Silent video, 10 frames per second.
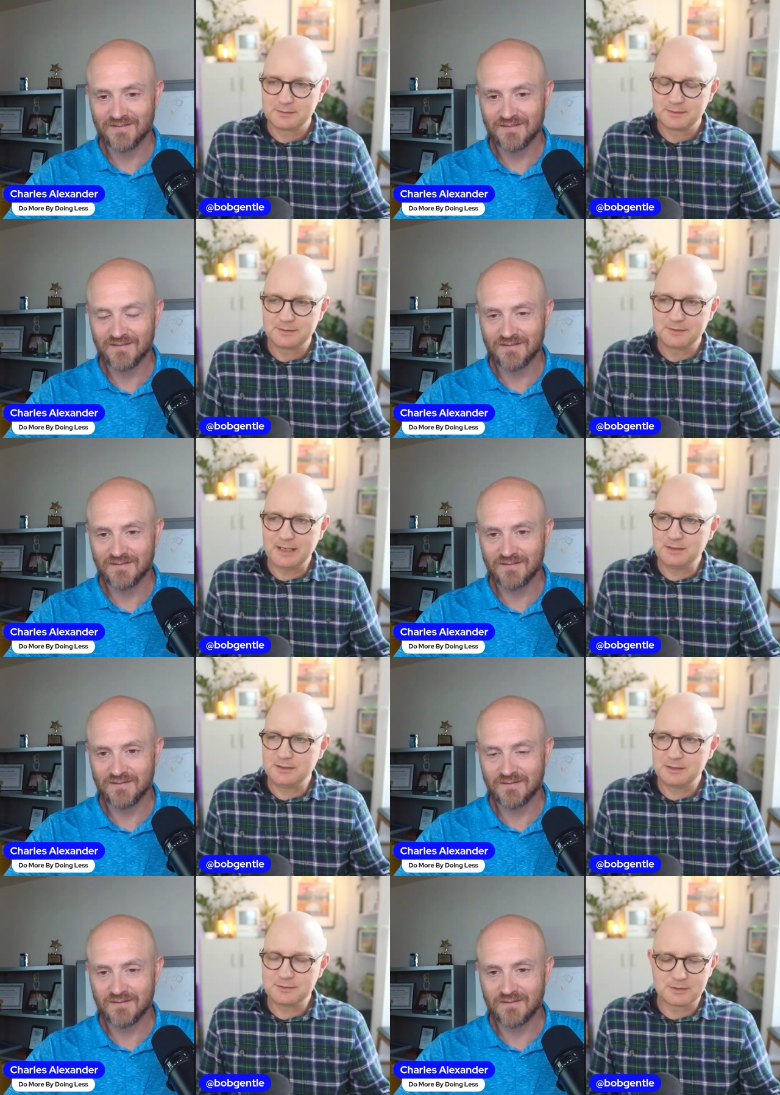Speaker 1: 10
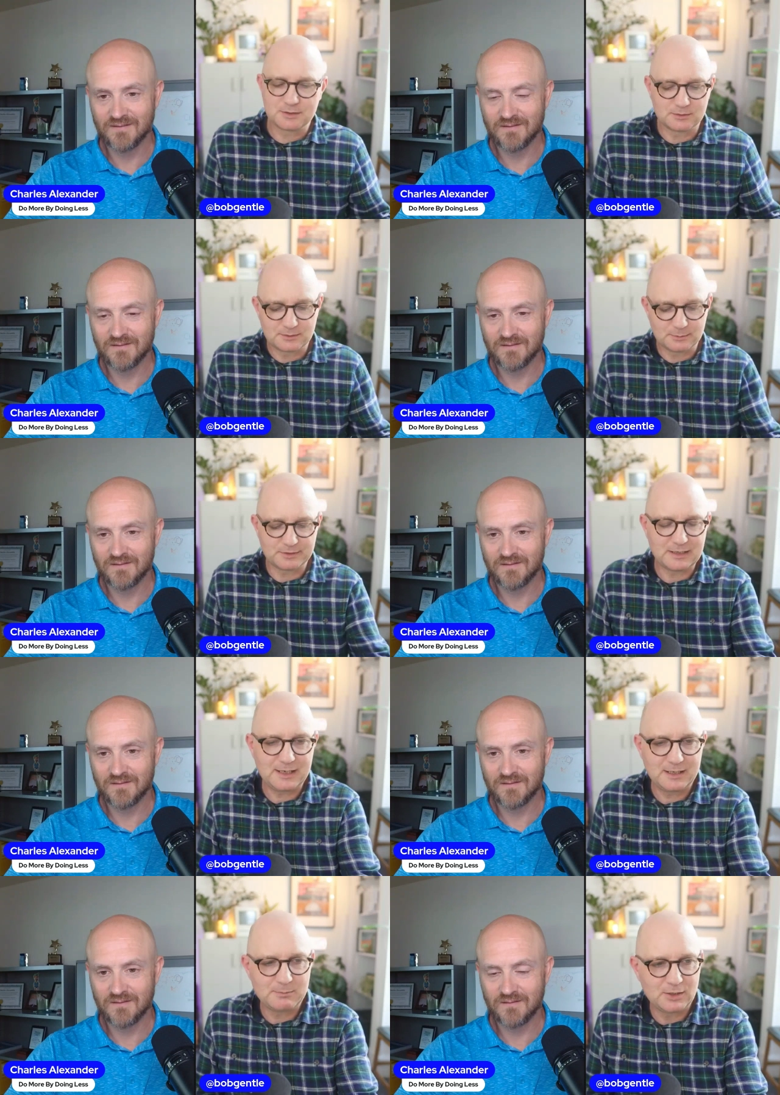years ago, there was a guy
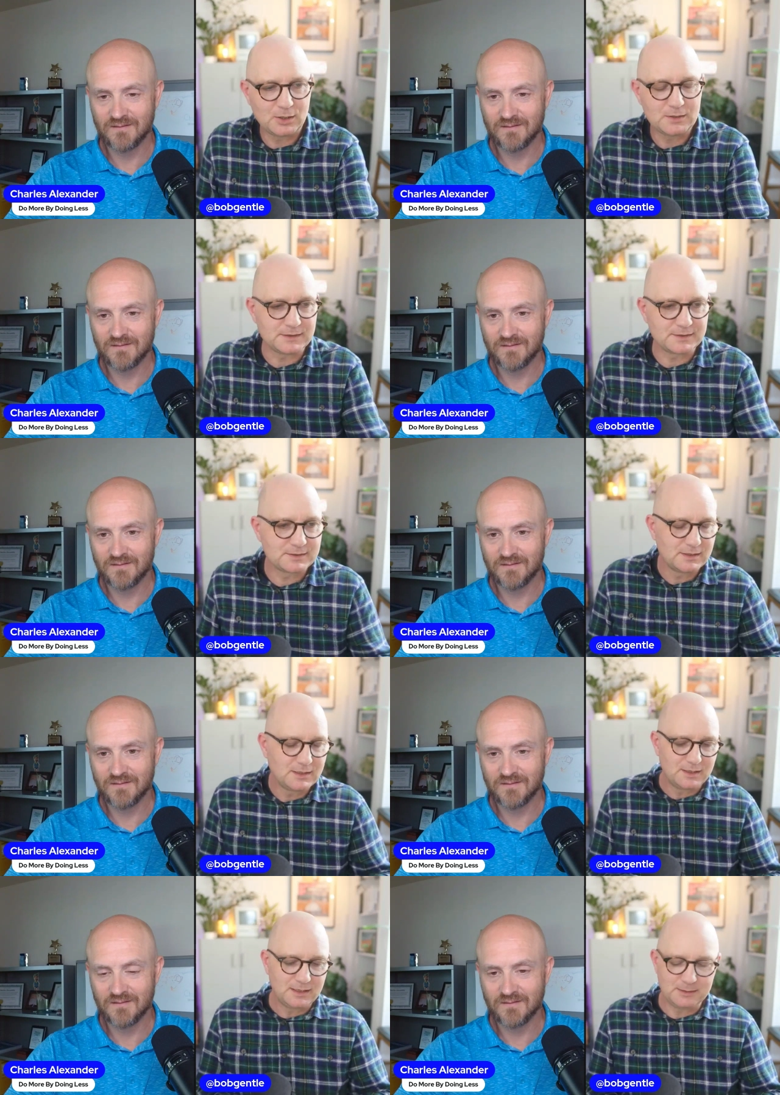in my office.
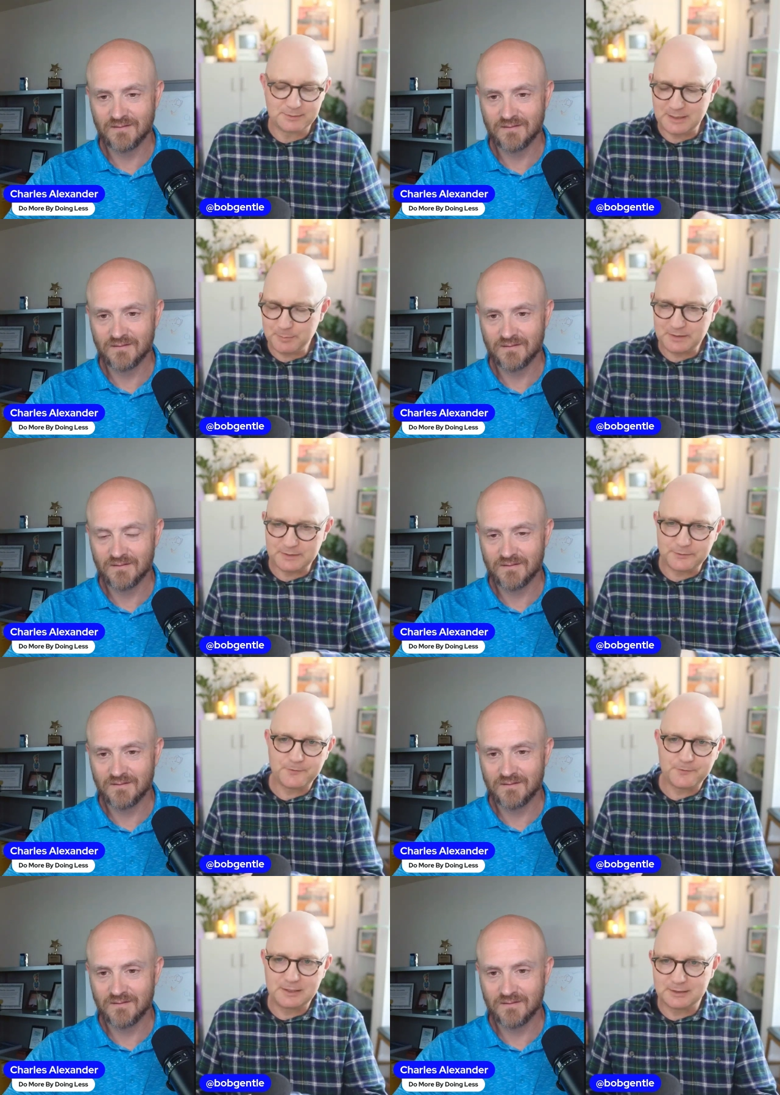He was keeping this
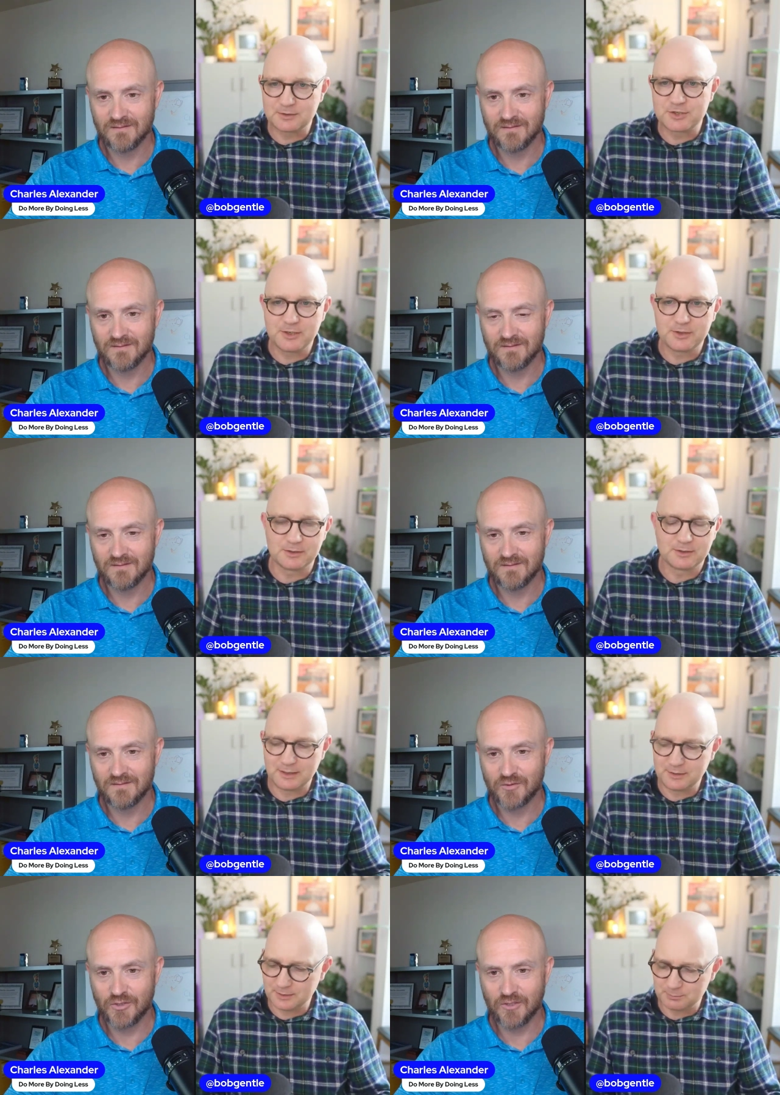funny little journal. And I
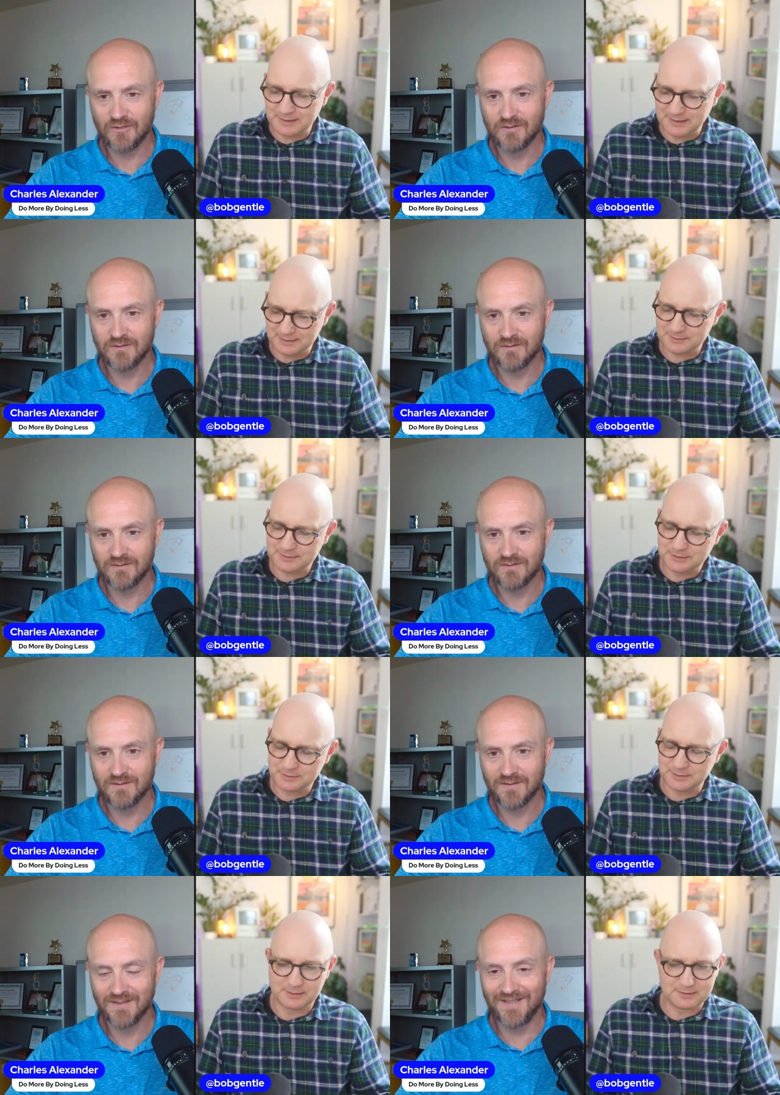thought, what sure. the hell is he
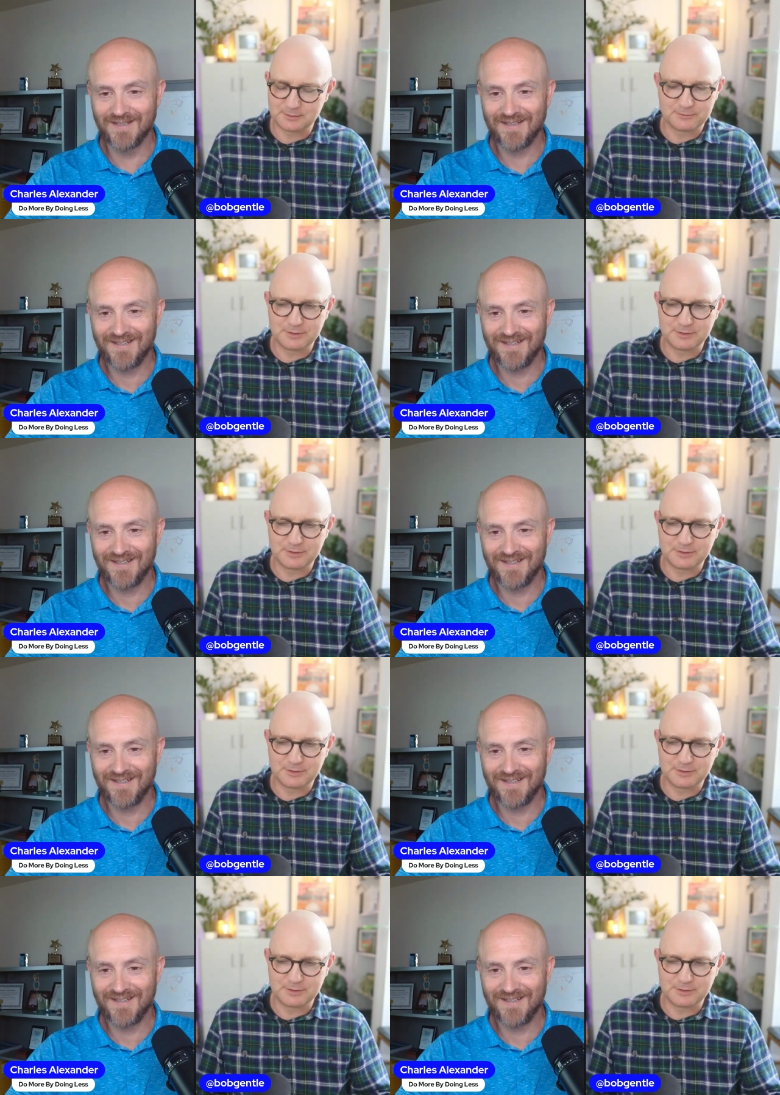doing? This looked really